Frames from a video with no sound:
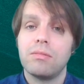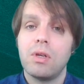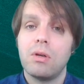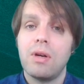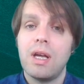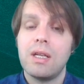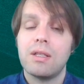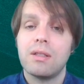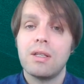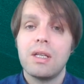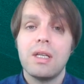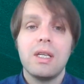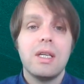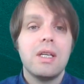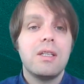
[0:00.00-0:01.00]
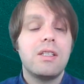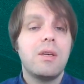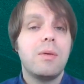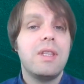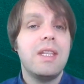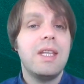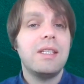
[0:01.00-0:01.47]
All right, so
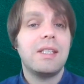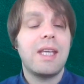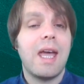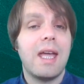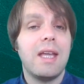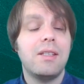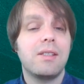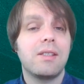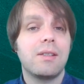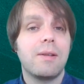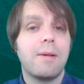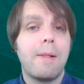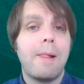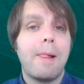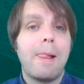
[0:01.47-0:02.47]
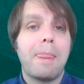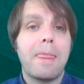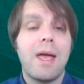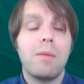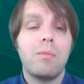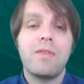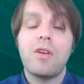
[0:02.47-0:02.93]
in this case,
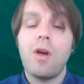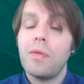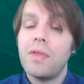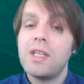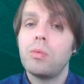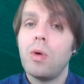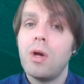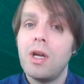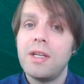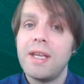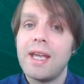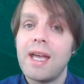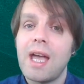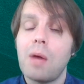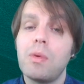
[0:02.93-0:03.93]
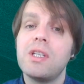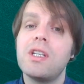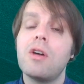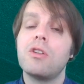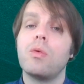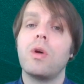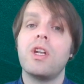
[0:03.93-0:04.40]
we've got this word here, and we
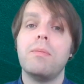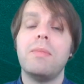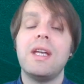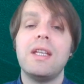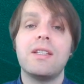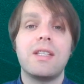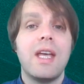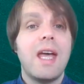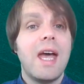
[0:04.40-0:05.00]
don't know what it means.